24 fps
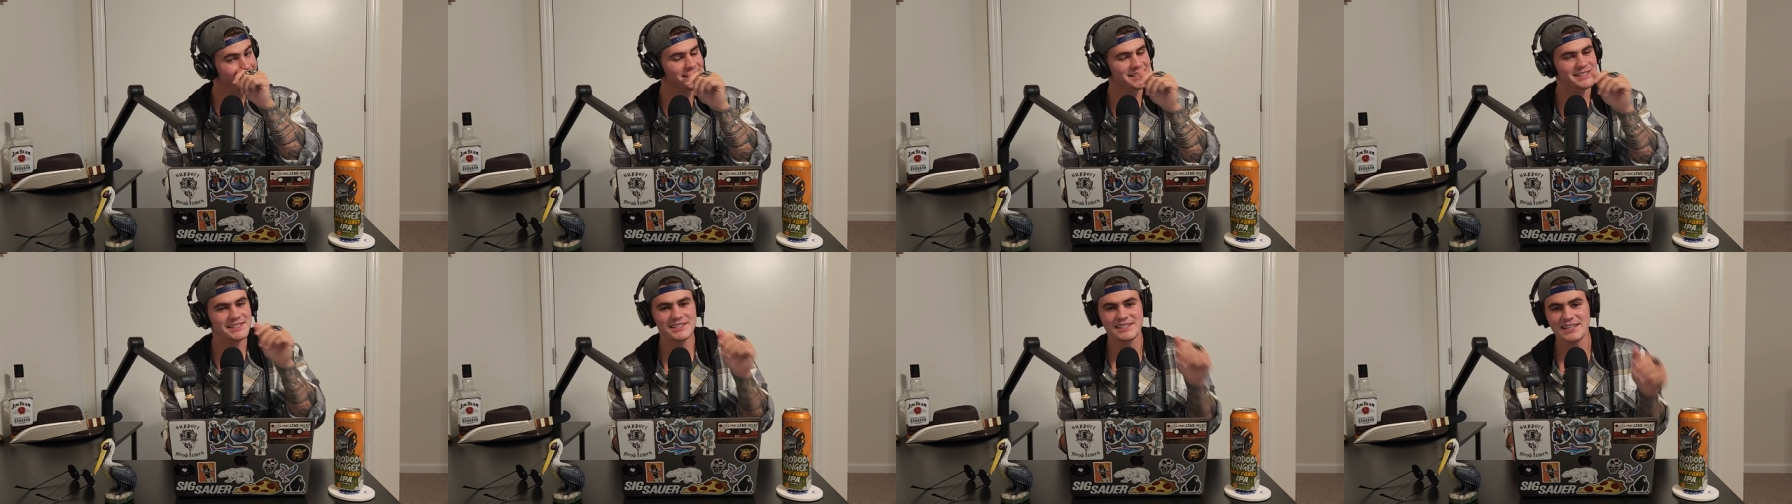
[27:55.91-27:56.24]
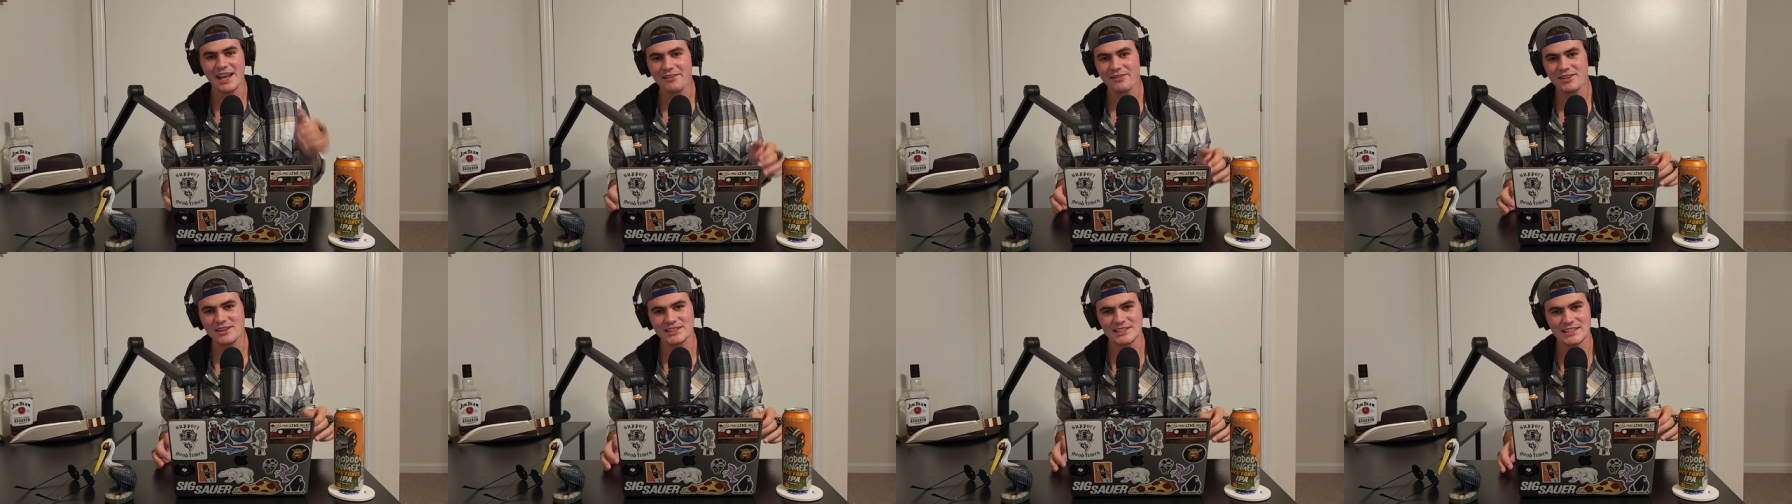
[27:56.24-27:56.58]

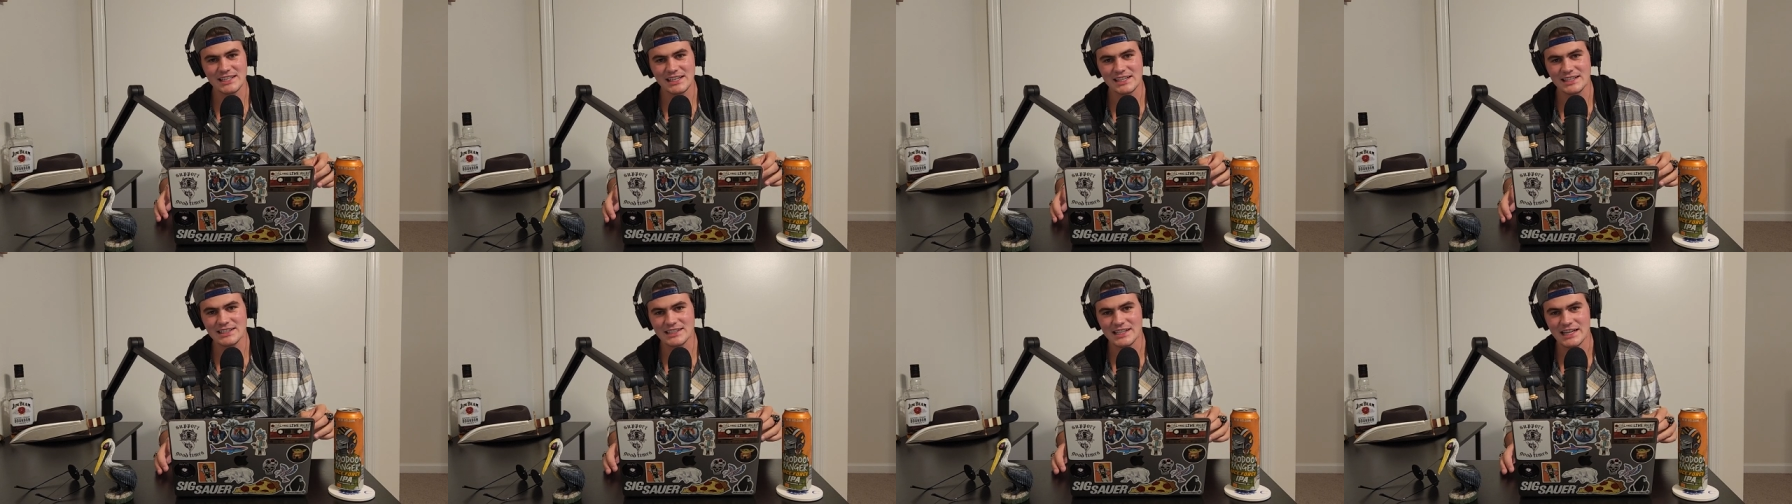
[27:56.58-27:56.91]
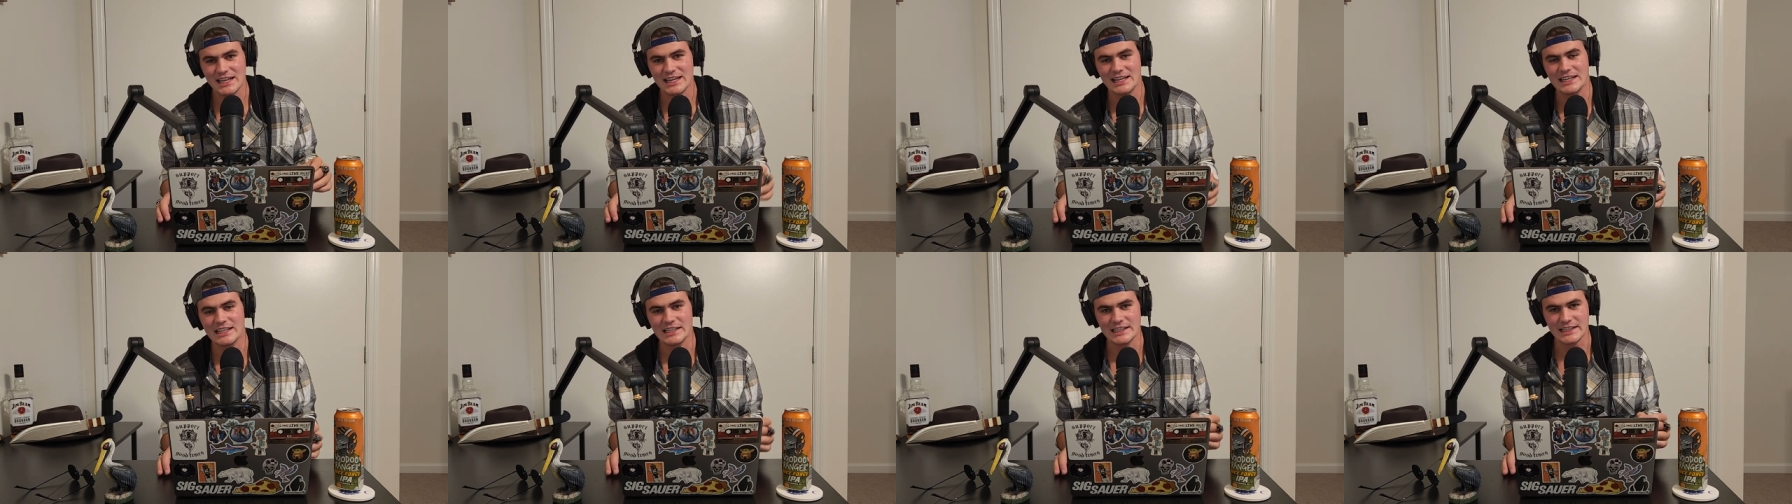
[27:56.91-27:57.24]

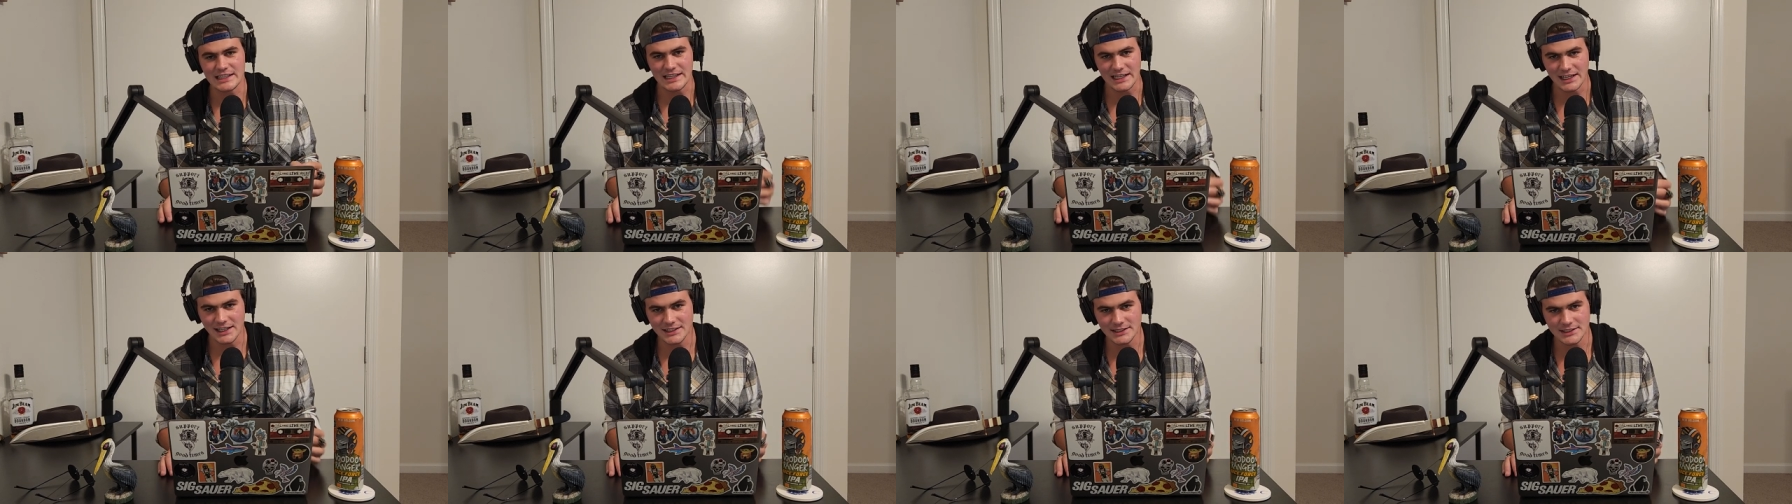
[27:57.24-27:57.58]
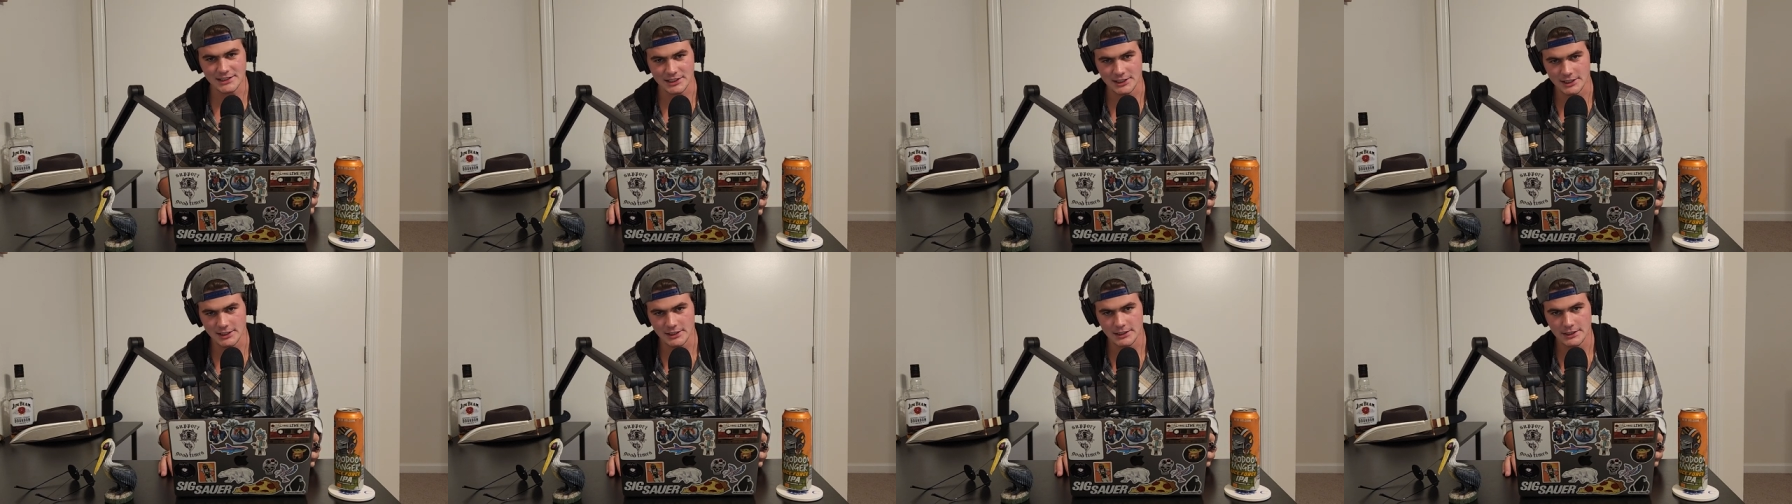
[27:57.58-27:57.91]
17
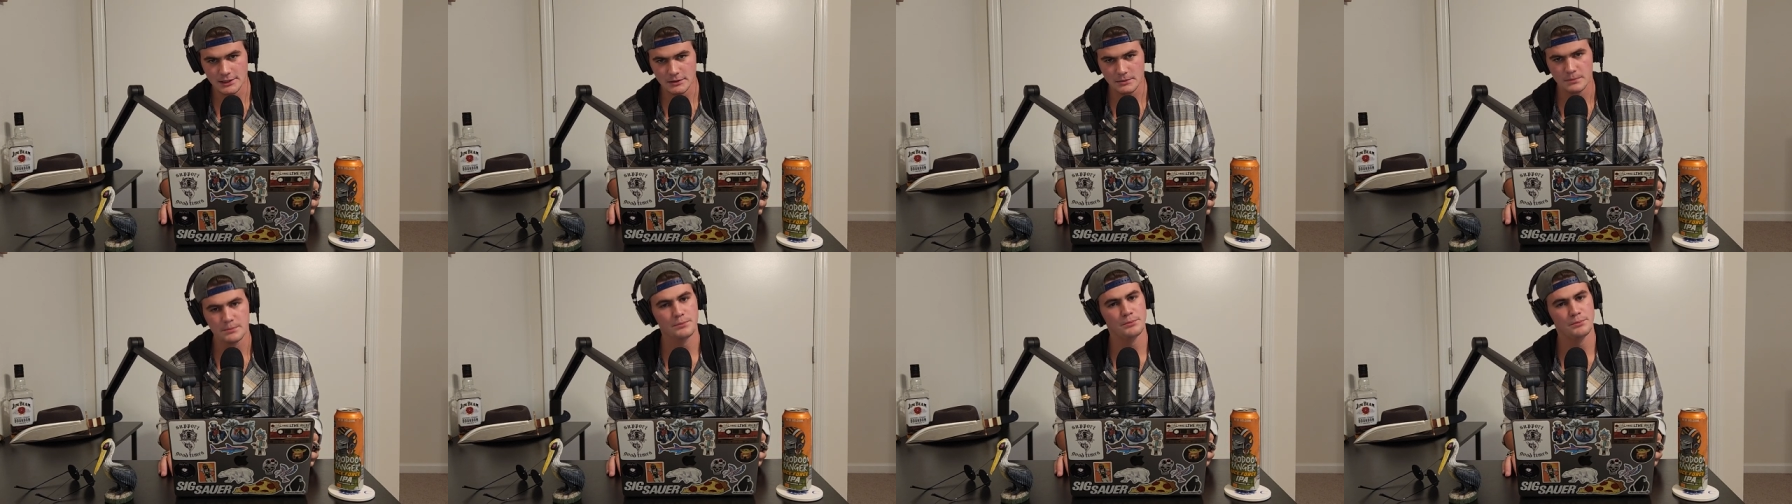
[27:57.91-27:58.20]
killer